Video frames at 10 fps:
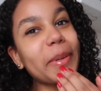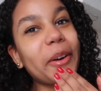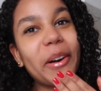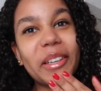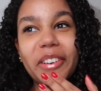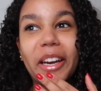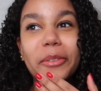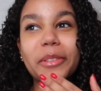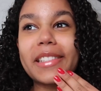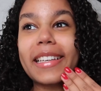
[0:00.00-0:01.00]
been going
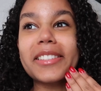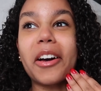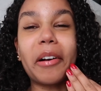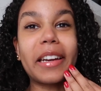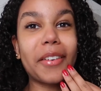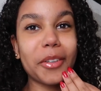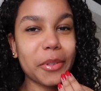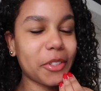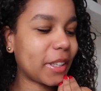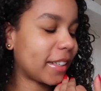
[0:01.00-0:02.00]
viral on TikTok and
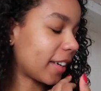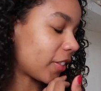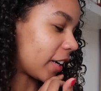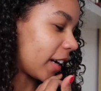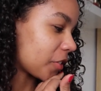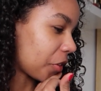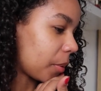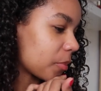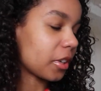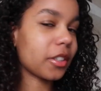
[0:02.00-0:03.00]
everyone's trying to get their hands on
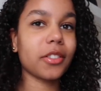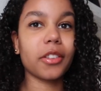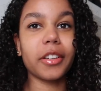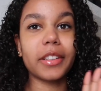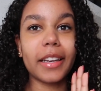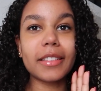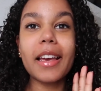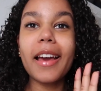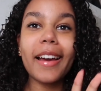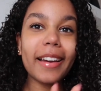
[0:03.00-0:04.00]
them so I just thought that
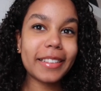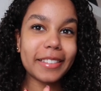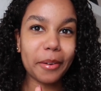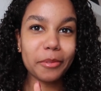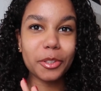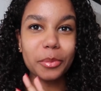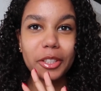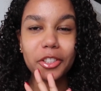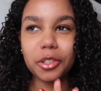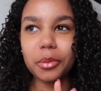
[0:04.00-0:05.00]
it's time to
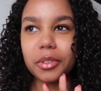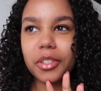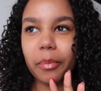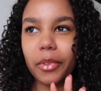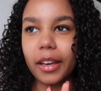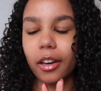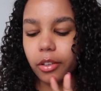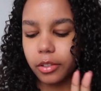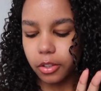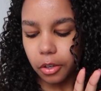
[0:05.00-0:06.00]
switch to something
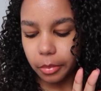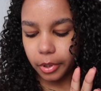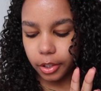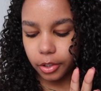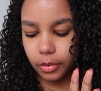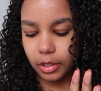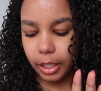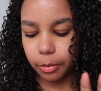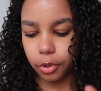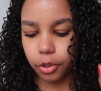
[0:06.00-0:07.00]
else so gonna use
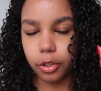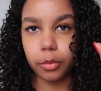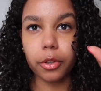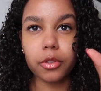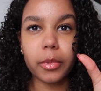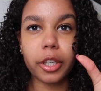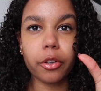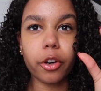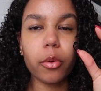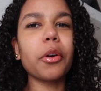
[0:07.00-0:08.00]
like pure rosemary oil.